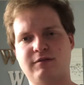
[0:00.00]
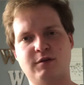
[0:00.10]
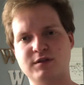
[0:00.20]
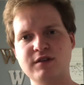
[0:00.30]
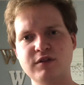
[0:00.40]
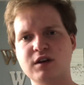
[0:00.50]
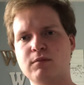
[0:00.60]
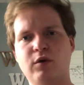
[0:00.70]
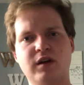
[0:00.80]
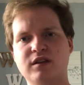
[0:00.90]
There was evening and
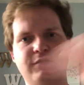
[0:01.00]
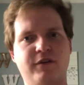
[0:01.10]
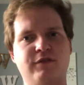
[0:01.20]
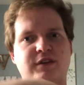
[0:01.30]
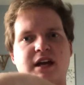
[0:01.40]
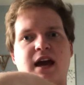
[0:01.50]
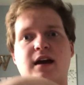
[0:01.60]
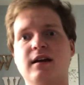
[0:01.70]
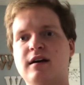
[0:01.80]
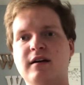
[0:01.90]
morning, the fifth day.